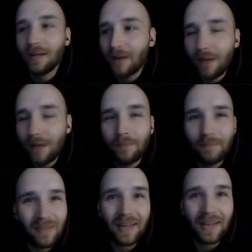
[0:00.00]

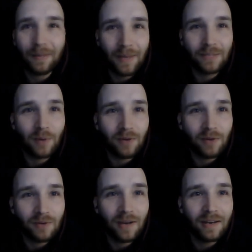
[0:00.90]
right? Like a baseball,
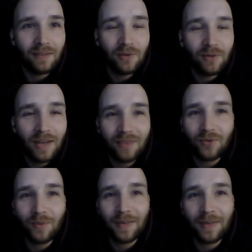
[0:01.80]
right? If you can't
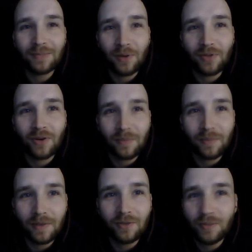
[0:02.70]
throw a baseball 30
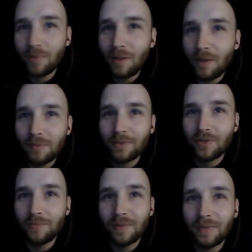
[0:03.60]
meters, you probably
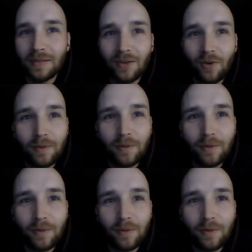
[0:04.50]
shouldn't be in the Army.